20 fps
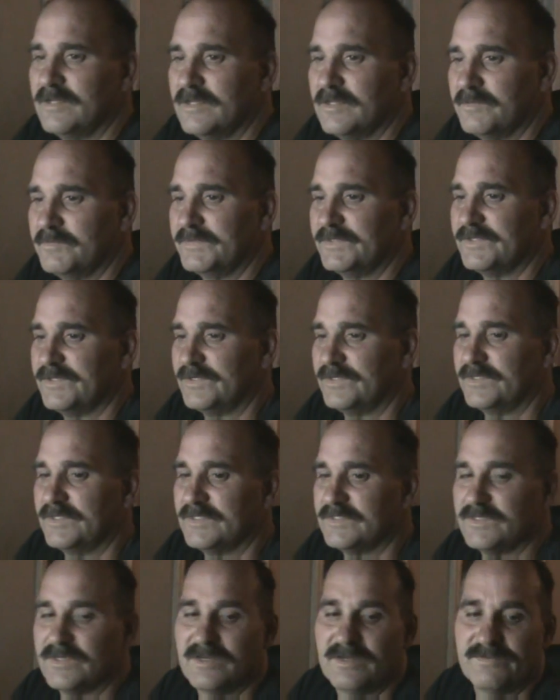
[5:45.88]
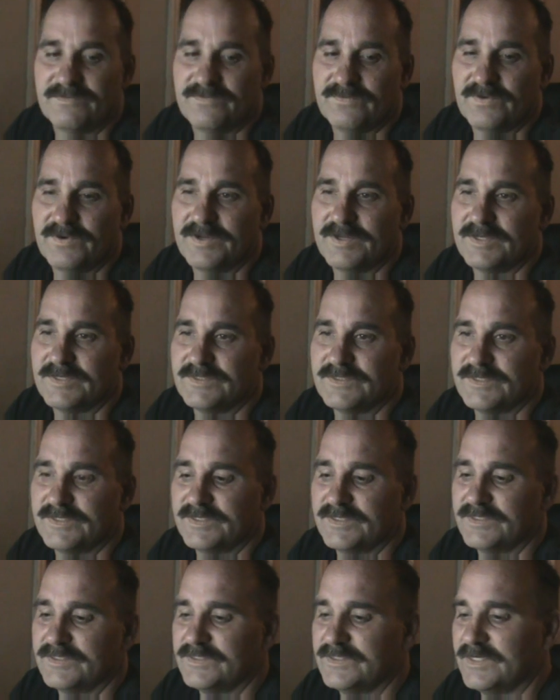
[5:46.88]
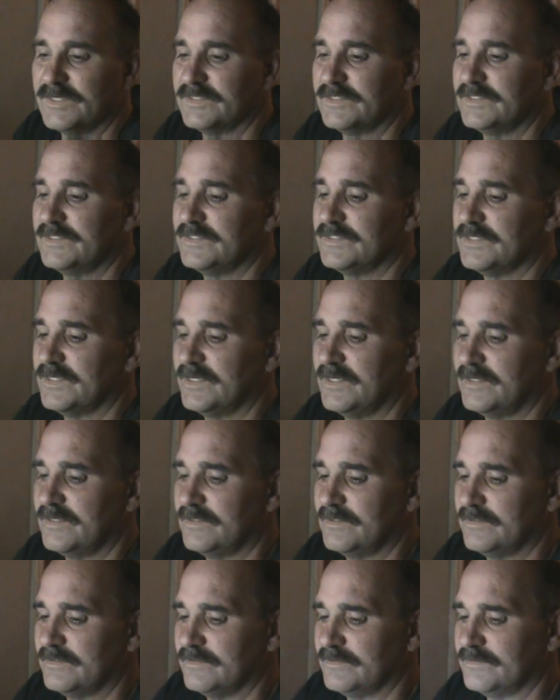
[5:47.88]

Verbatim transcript: let me turn this on for you so you can check these out